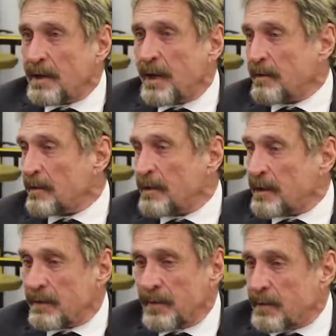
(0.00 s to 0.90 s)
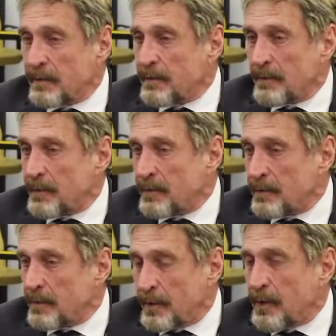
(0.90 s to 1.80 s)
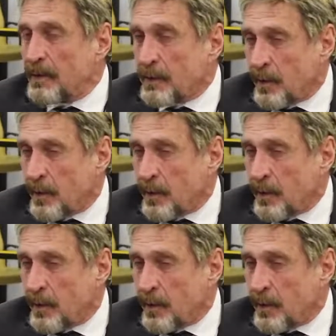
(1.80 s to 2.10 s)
you need